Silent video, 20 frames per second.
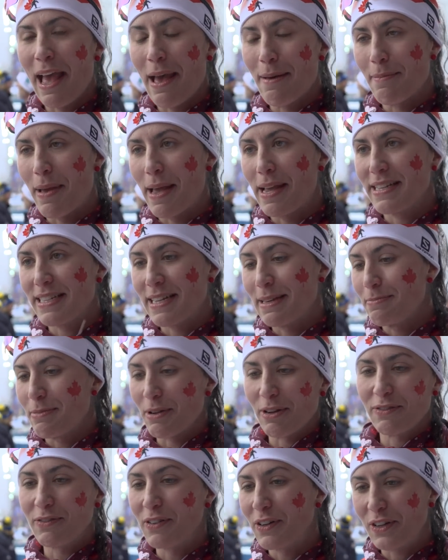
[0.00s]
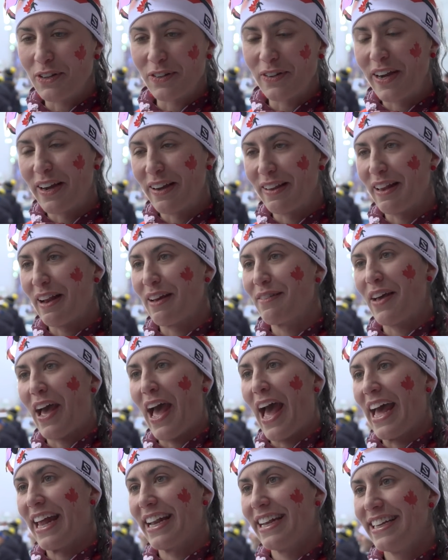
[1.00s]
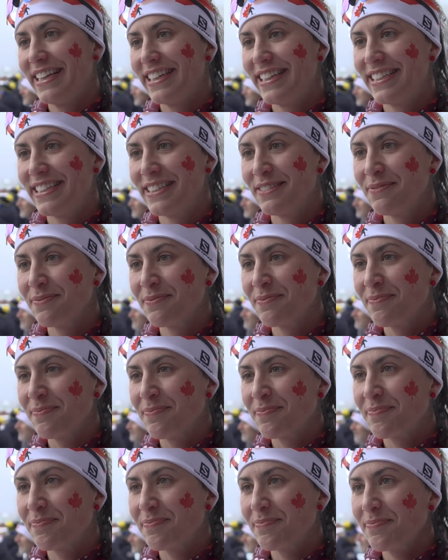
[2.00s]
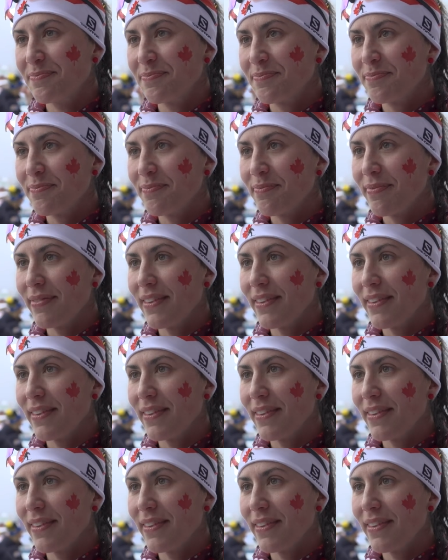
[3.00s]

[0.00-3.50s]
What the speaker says: amazing, beautiful career that I've had.